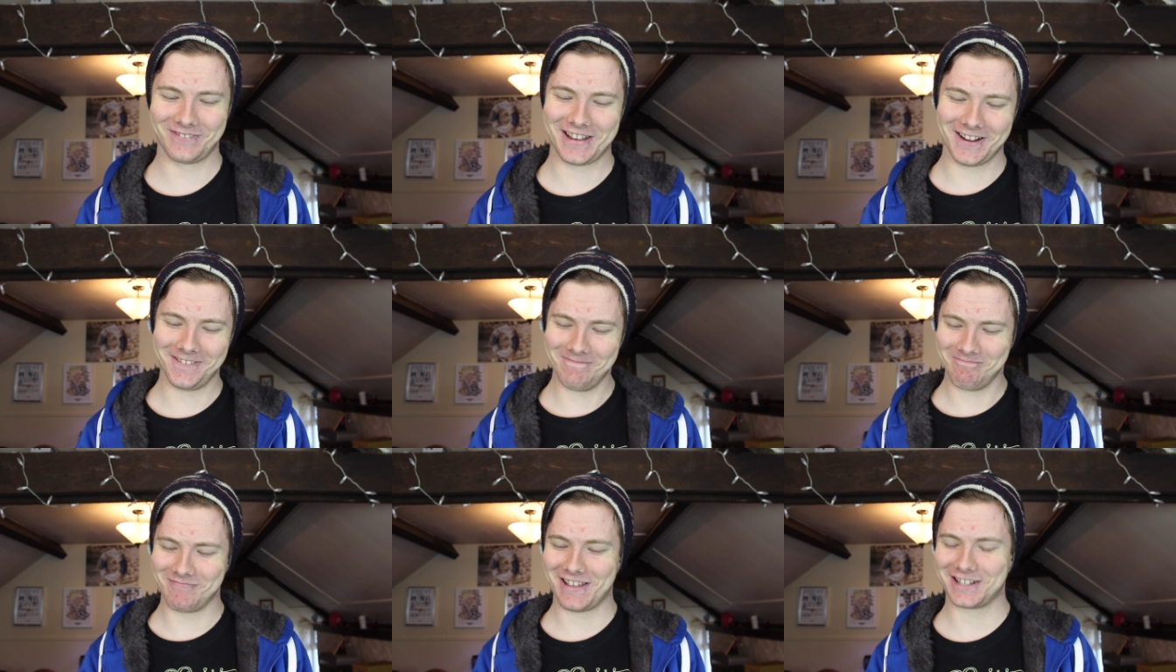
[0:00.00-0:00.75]

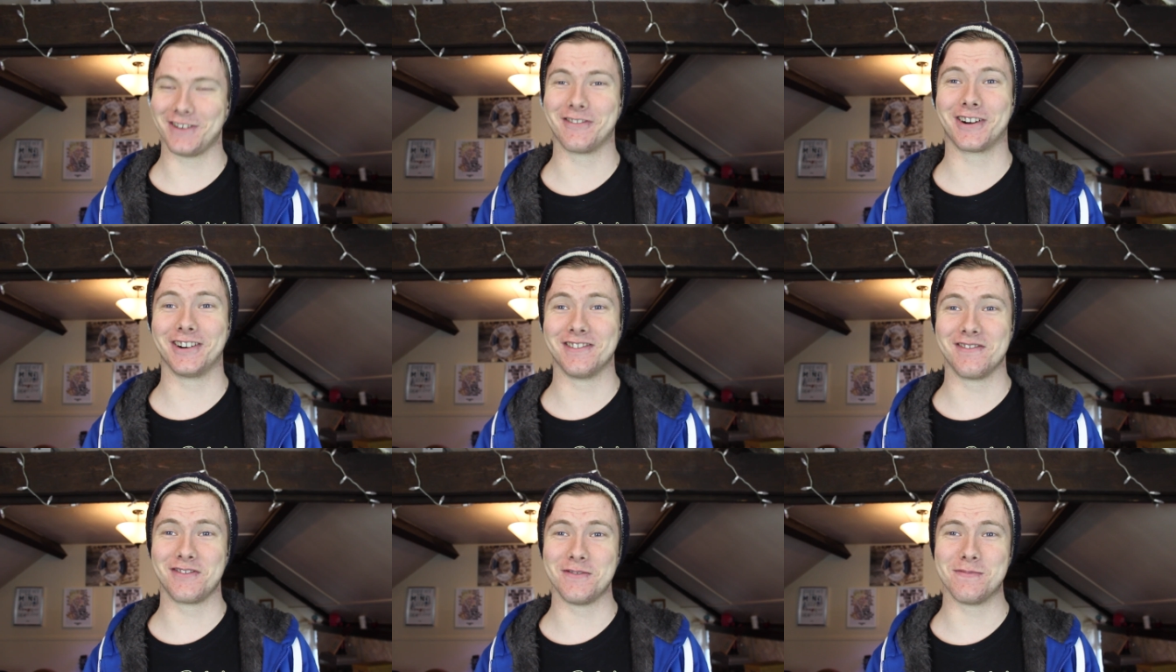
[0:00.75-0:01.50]
Yep, that's how we're going to
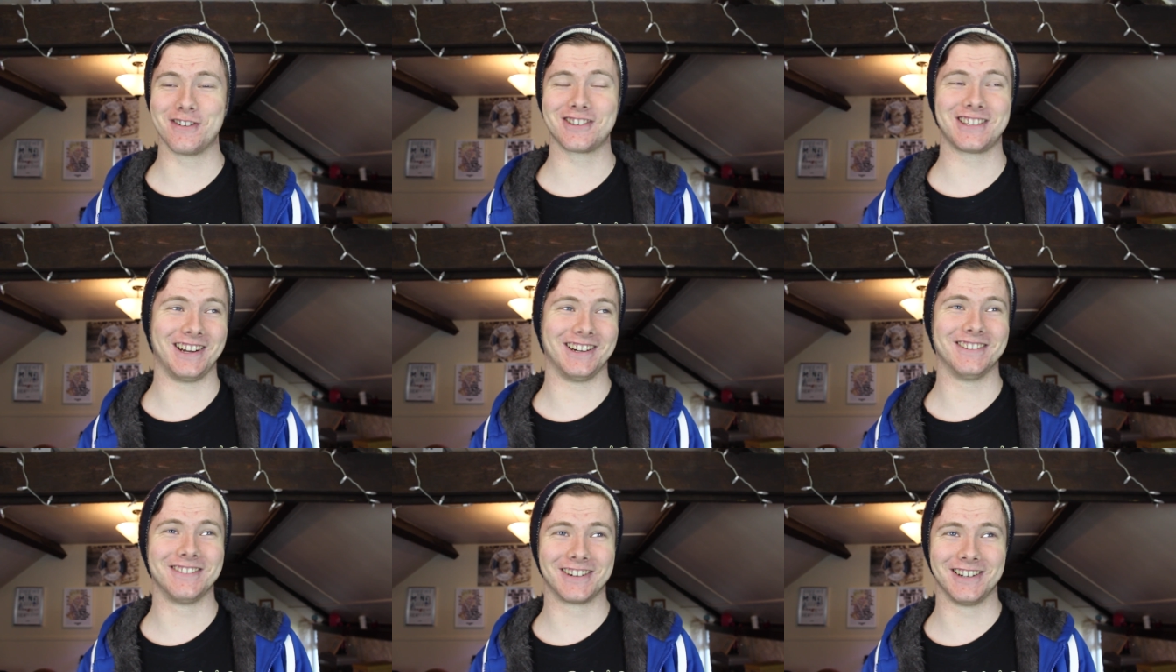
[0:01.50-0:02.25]
review books
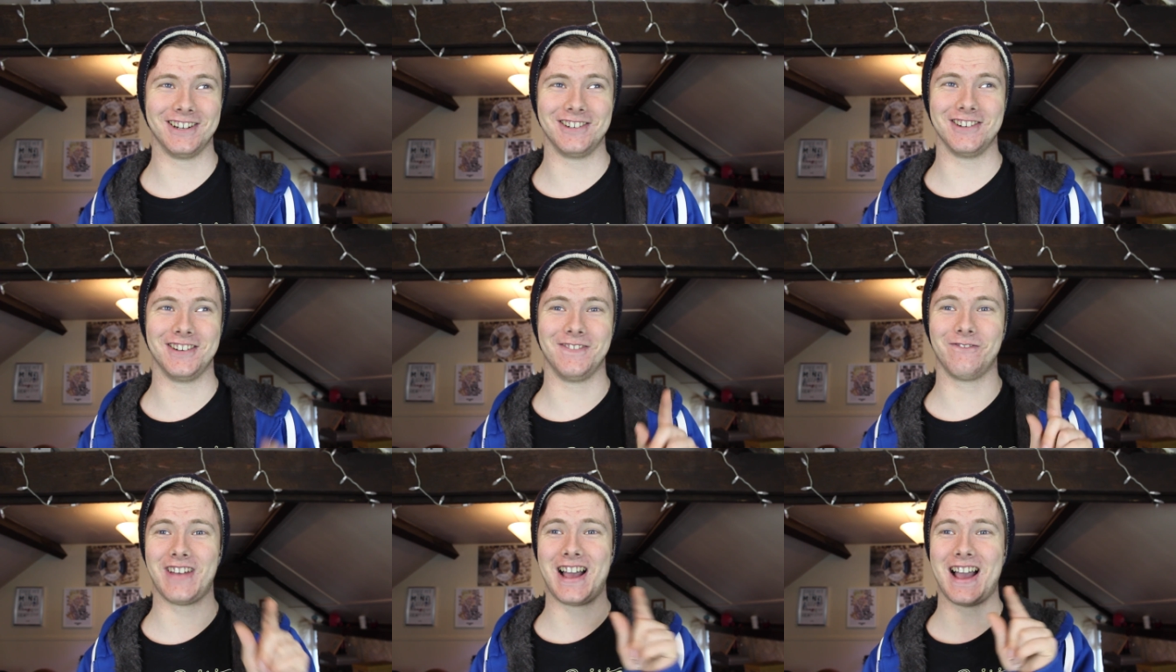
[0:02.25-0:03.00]
here. We're going to do
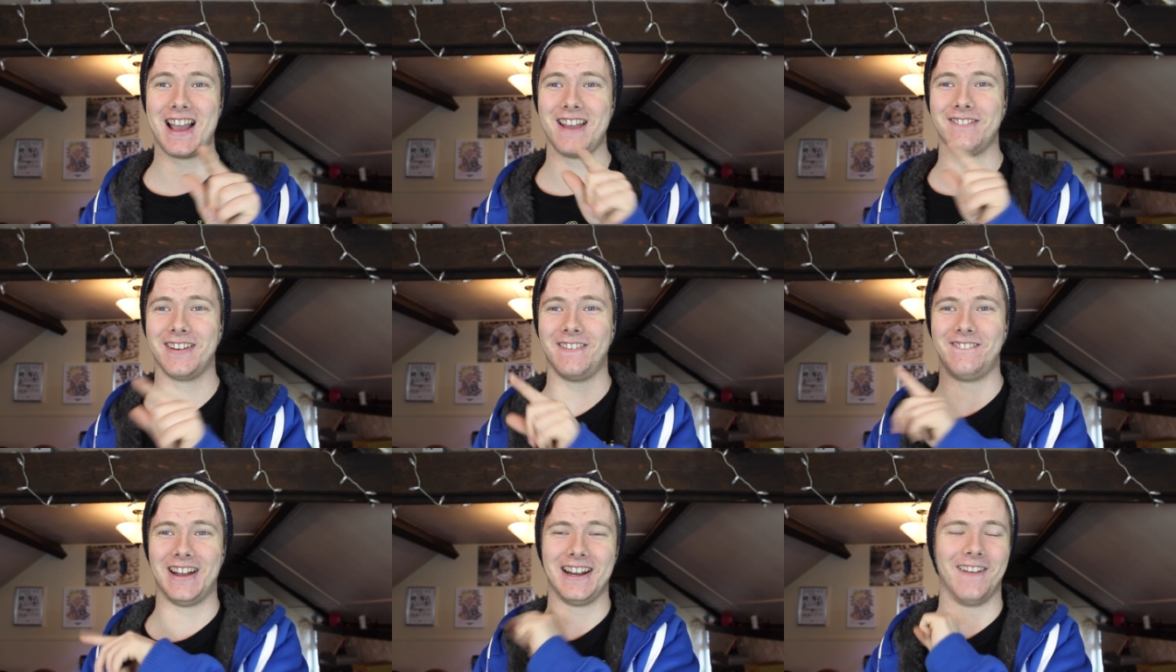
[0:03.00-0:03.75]
five
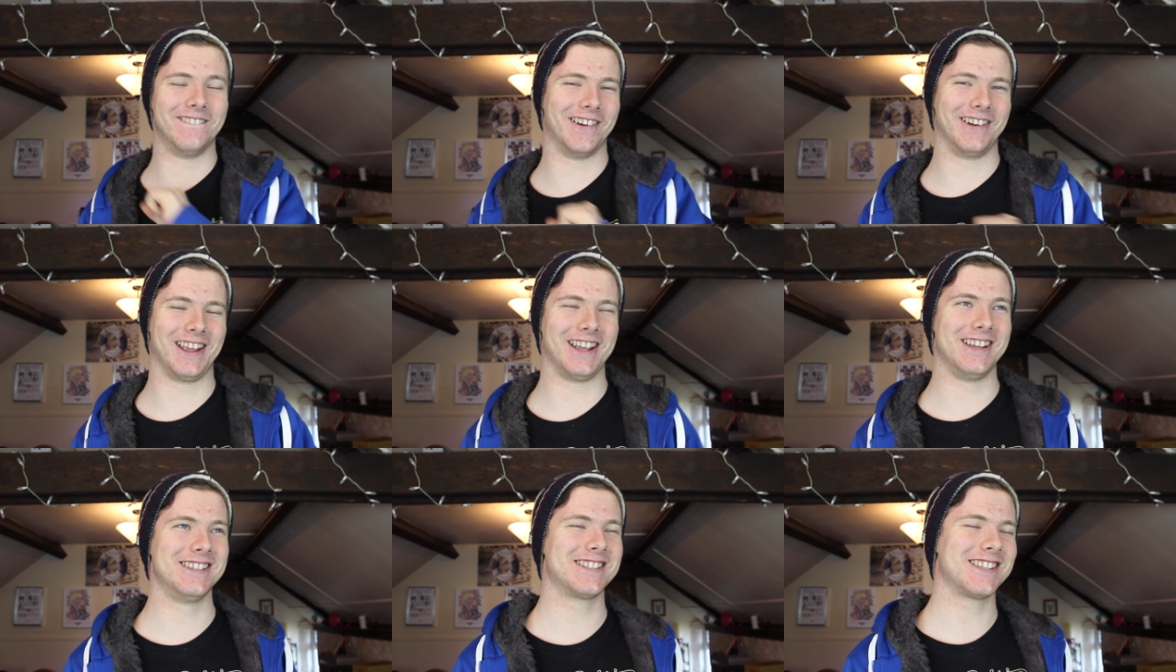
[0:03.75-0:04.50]
little My Little
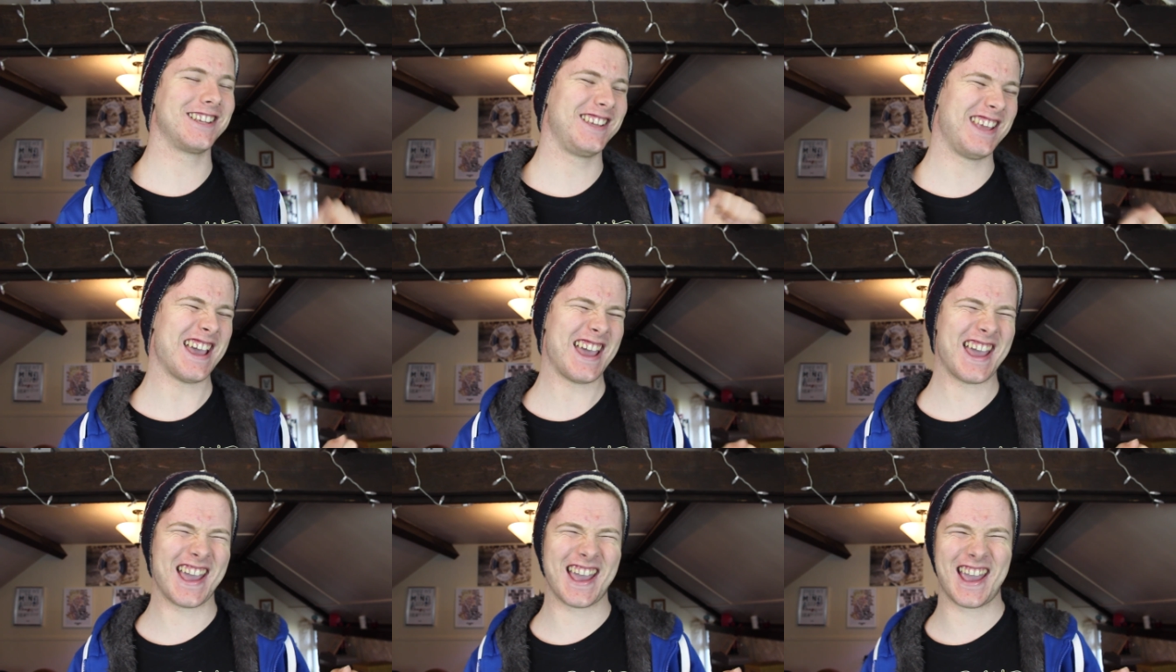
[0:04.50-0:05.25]
Ponies.
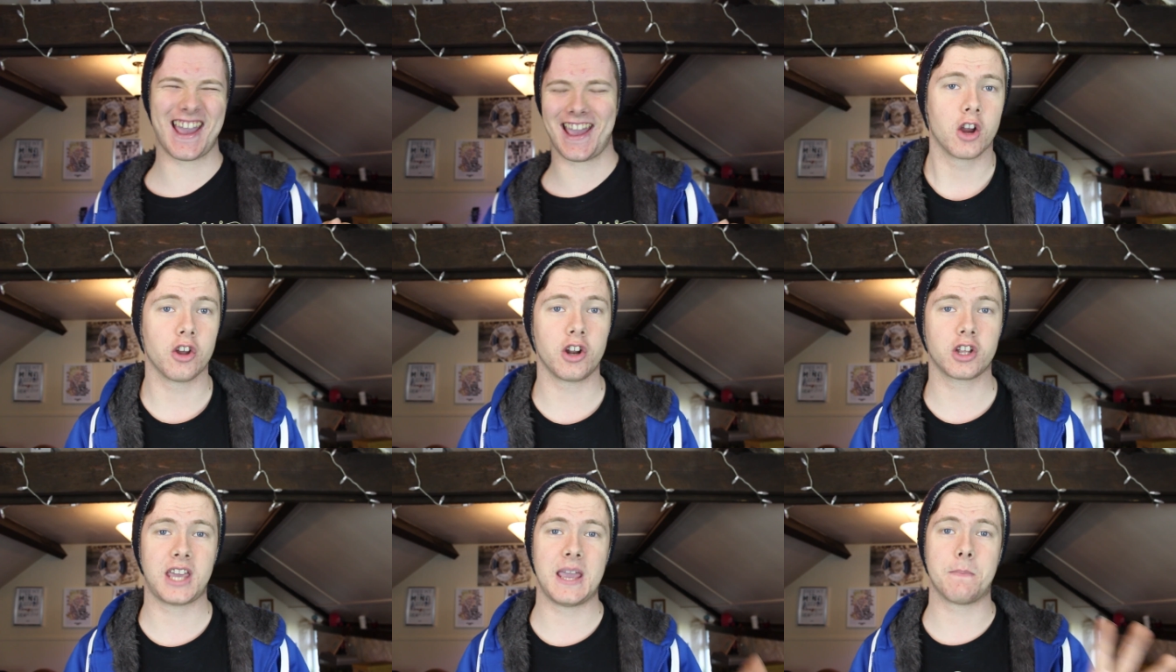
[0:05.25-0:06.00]
Yay!
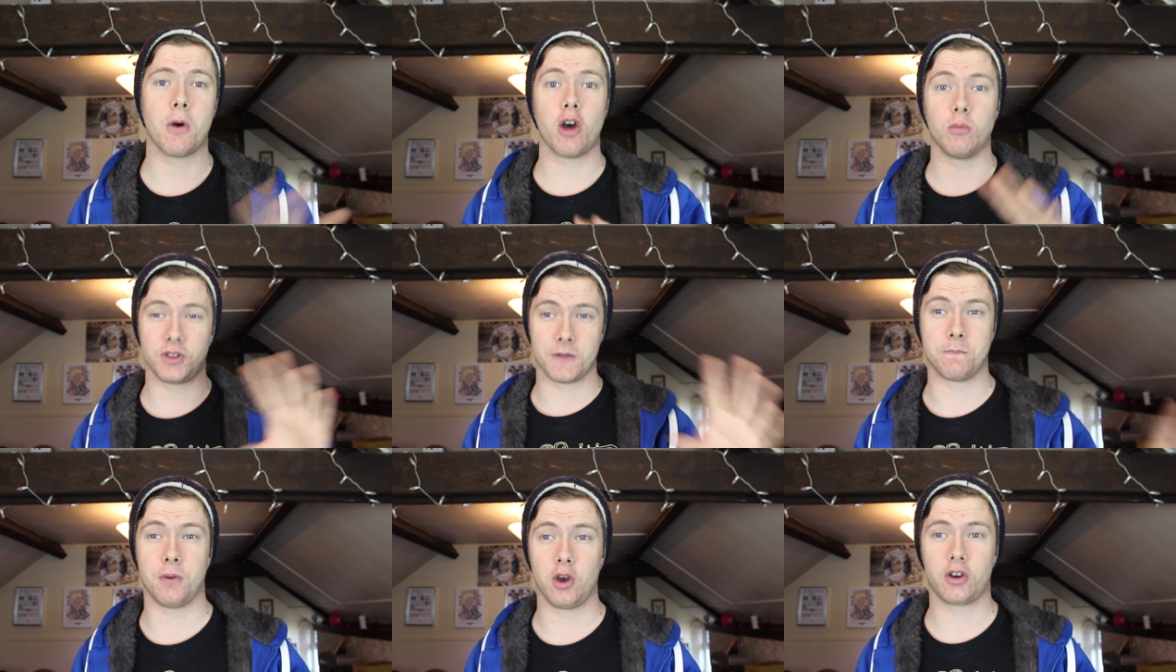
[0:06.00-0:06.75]
Gonna keep on with
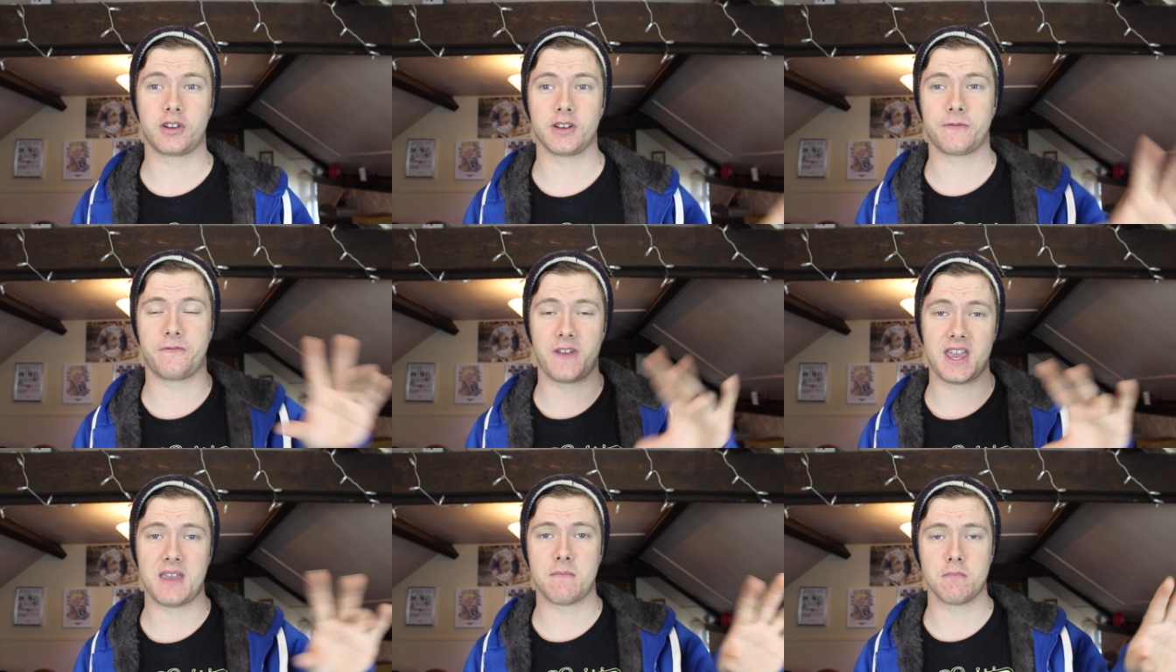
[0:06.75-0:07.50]
the book
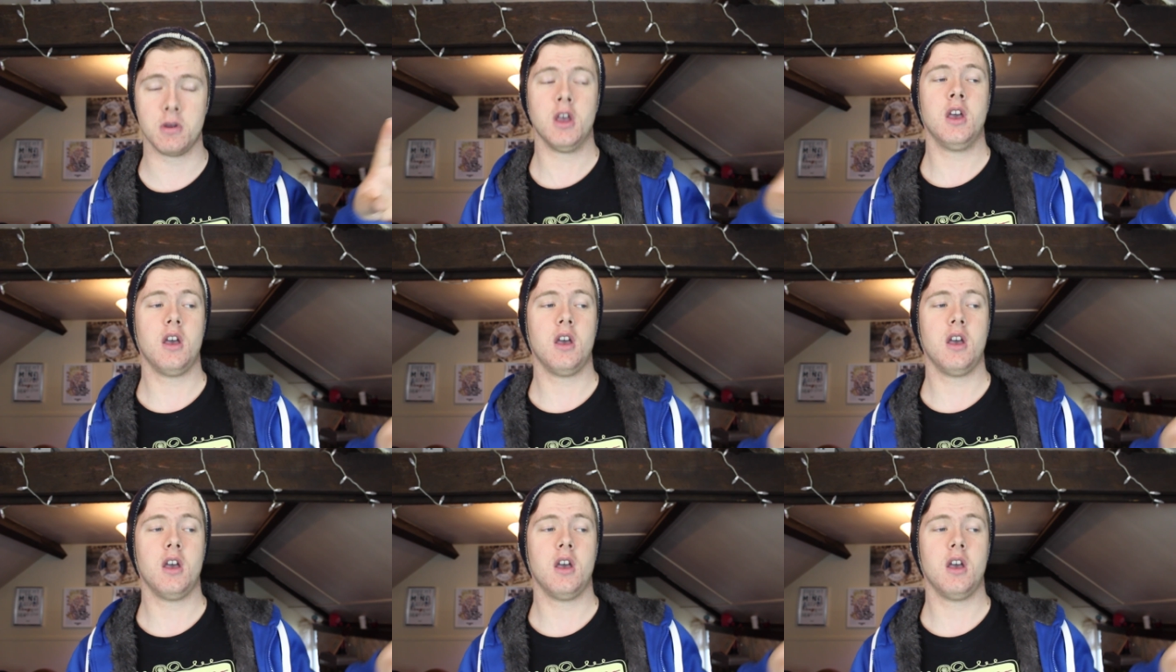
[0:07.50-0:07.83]
theme